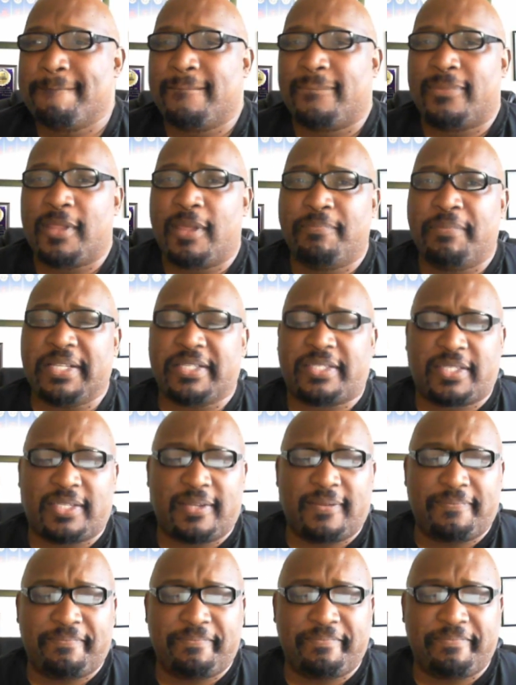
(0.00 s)
But
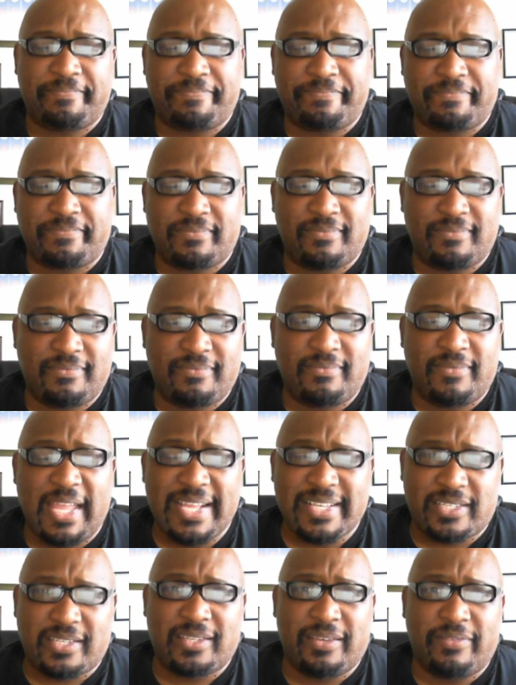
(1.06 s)

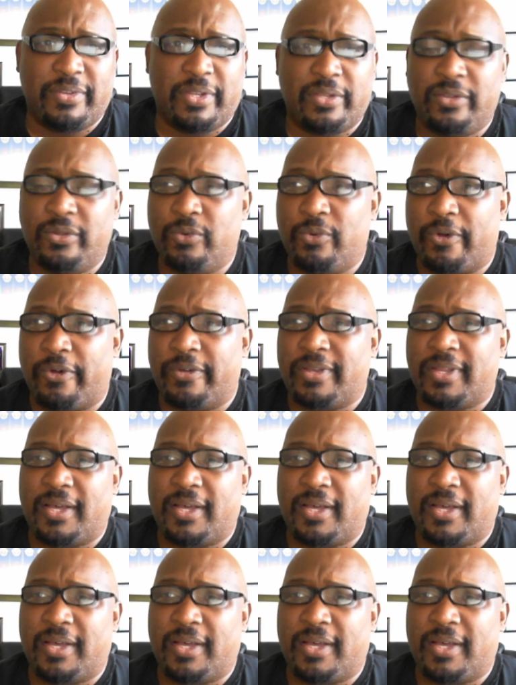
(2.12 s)
nice giving a new word.